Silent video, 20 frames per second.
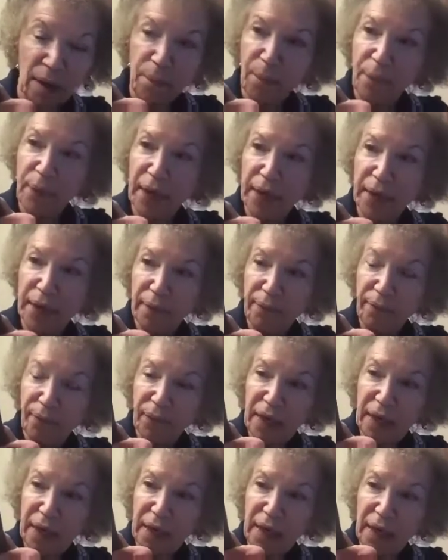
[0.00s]
but
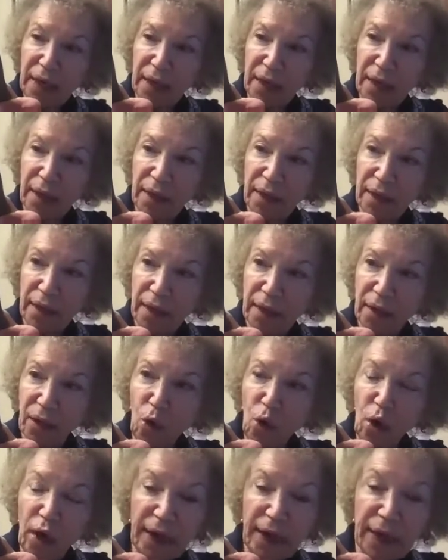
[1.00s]
the
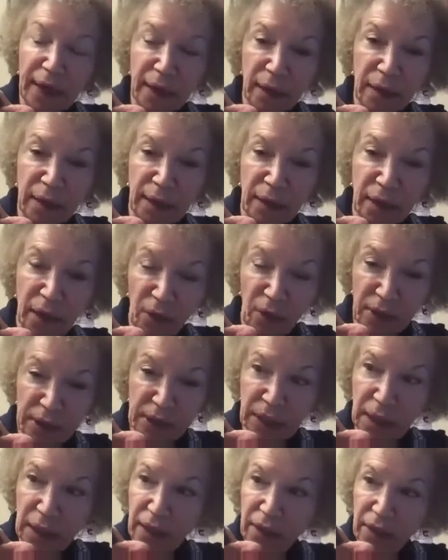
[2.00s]
organ known as
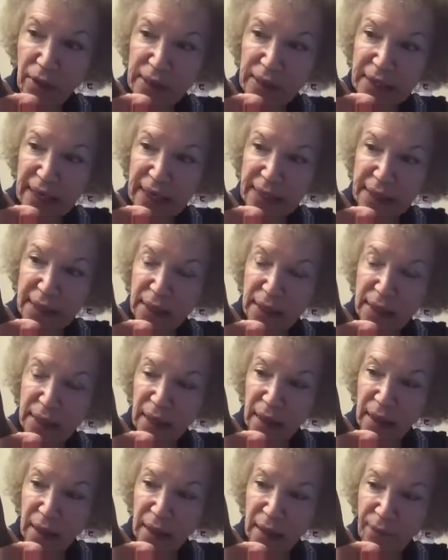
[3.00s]
the clitoris has
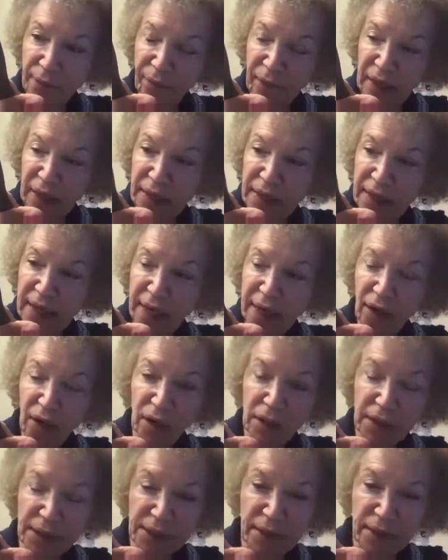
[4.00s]

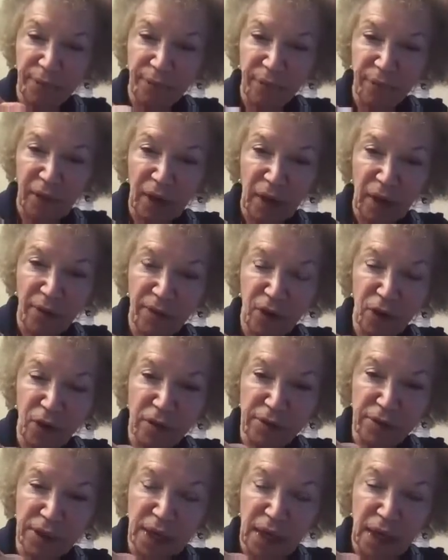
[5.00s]
tentacles of
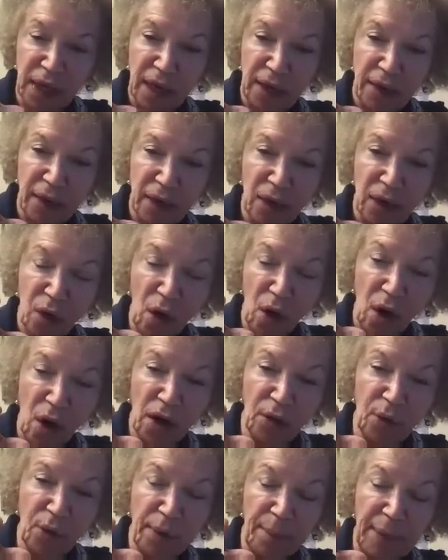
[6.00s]
nerves that go all
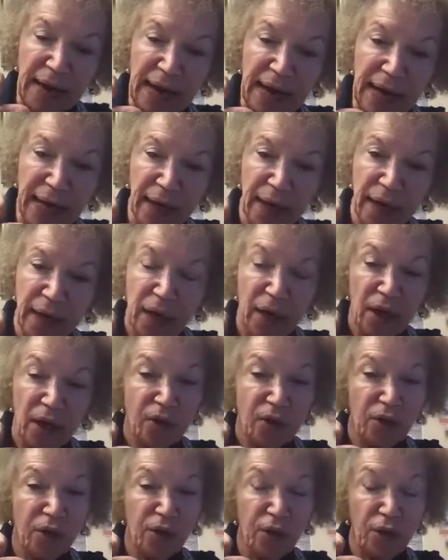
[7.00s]
the way back
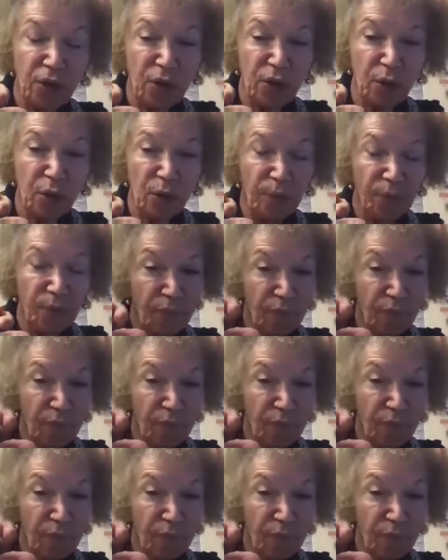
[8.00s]
to